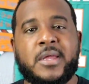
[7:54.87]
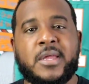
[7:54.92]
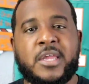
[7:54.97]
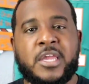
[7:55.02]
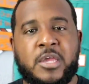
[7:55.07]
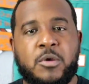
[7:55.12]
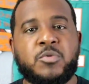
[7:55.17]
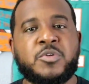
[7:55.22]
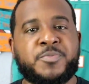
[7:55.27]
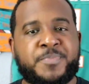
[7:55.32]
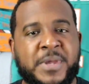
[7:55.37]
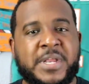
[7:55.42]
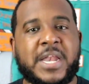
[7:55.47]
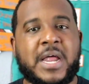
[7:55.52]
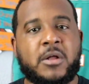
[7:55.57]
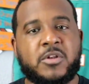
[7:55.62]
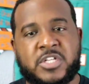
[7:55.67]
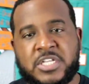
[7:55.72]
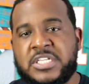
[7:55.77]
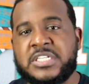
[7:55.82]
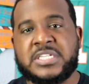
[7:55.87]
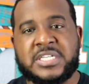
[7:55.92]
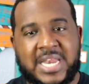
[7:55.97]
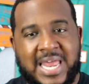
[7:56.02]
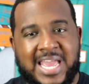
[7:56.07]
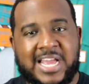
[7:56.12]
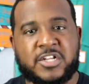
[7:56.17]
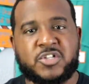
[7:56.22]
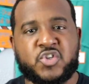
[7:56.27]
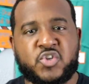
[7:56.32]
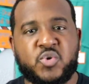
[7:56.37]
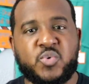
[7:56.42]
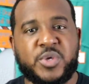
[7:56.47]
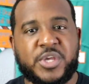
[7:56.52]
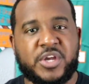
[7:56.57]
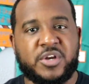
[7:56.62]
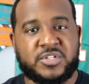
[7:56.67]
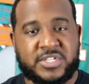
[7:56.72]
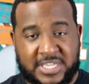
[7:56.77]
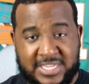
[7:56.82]
he was been out these last 2
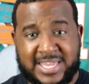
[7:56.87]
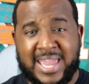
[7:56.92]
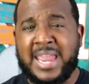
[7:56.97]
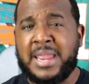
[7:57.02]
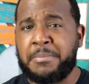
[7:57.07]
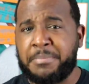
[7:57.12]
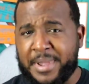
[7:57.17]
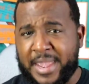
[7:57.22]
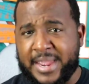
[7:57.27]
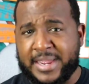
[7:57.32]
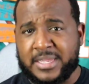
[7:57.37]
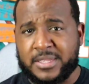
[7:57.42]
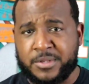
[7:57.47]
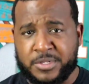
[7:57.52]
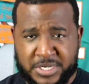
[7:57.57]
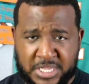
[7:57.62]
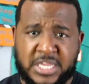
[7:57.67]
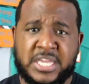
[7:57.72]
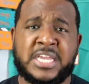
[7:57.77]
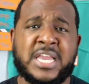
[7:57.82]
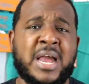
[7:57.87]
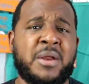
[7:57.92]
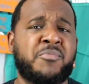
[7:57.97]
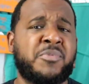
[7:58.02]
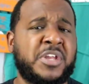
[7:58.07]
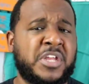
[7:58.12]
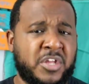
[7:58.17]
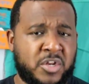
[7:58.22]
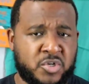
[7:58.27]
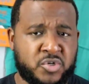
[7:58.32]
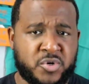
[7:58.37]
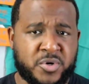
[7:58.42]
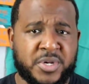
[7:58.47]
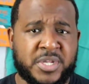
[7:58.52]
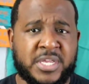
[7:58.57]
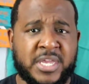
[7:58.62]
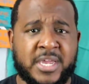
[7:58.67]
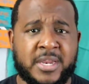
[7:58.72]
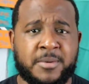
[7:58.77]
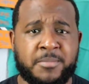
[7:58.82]
years. He came back. Then he got re-injured
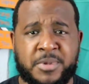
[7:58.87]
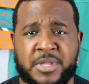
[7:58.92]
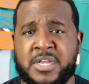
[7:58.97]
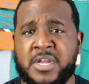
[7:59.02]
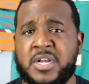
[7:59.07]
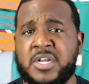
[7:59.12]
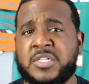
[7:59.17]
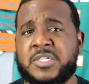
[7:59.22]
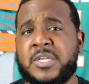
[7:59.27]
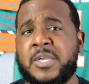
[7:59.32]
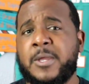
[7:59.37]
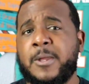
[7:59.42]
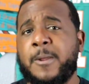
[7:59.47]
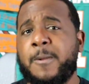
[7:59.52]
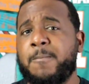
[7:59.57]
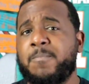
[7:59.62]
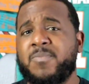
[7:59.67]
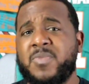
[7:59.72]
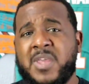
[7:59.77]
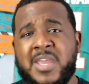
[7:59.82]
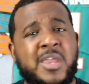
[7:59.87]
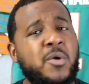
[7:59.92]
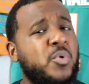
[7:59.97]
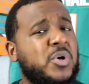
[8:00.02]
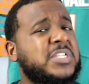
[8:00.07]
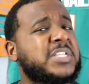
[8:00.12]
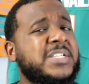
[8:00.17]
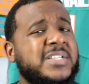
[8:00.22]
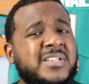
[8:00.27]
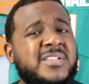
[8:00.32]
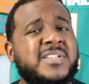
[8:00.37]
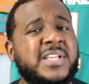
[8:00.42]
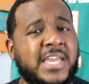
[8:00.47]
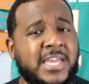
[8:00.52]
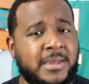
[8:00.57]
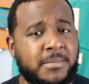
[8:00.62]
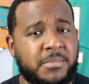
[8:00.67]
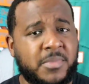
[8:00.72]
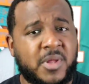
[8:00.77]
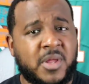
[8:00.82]
again because he wasn't the
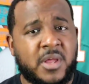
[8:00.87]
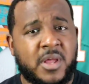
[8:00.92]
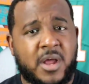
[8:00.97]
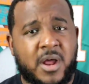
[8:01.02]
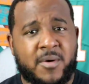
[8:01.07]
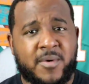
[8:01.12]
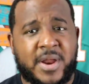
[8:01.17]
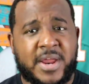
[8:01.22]
same. All